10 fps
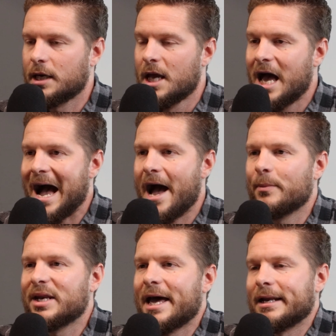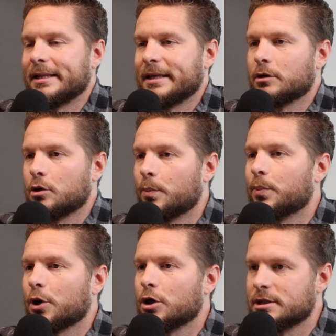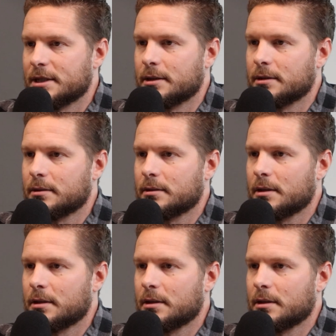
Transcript: So I'm an analytical person.